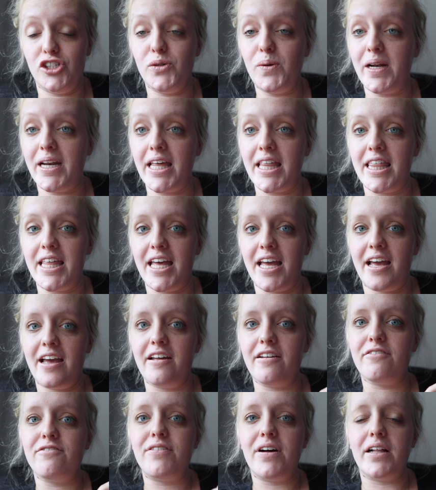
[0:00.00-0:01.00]
do anything,
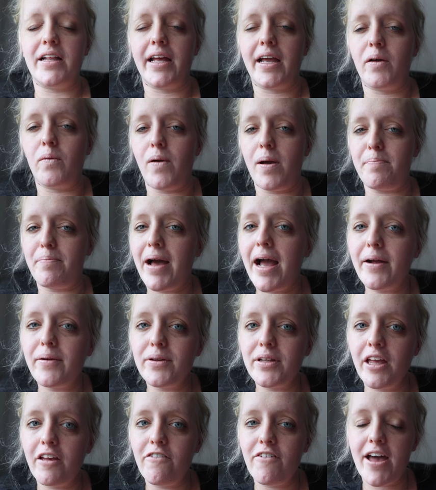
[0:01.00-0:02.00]
it felt like it went by
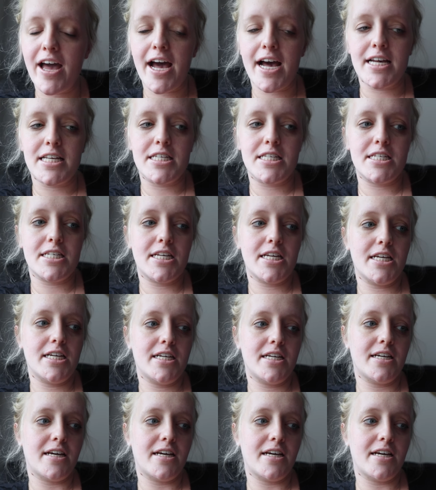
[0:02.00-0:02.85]
really fast.